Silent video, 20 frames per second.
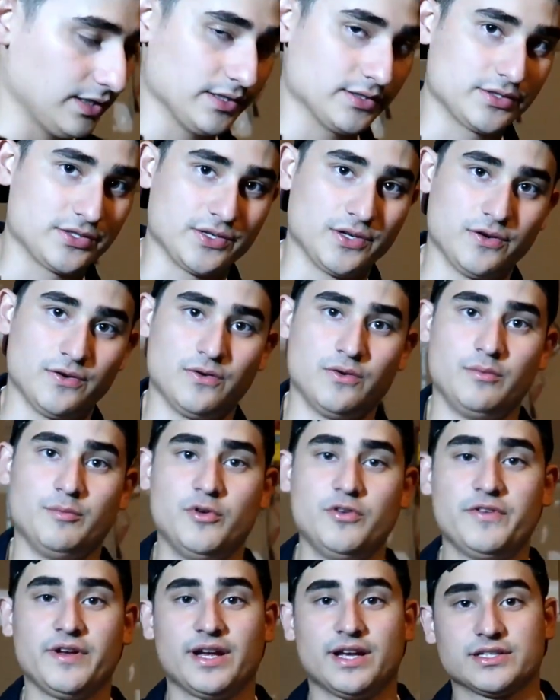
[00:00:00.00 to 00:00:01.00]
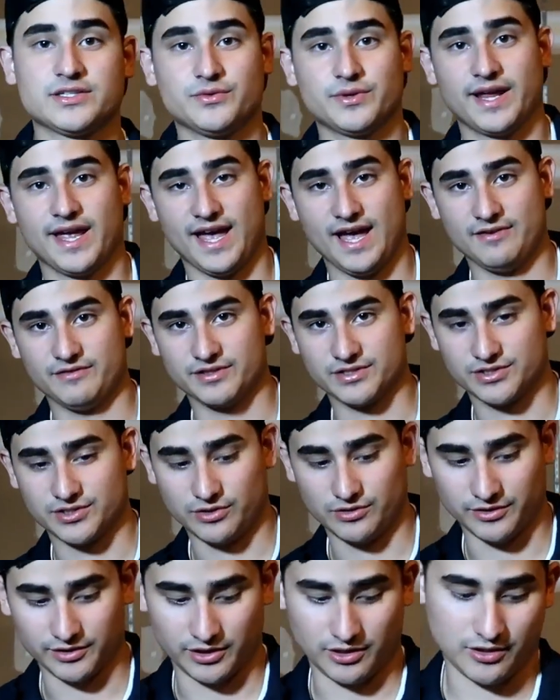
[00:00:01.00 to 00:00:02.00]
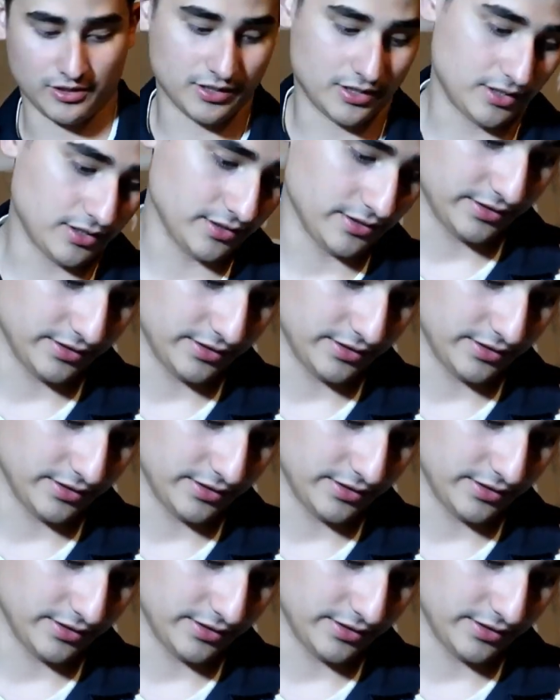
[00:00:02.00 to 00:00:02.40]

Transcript: So moving on to what I have installed in the car.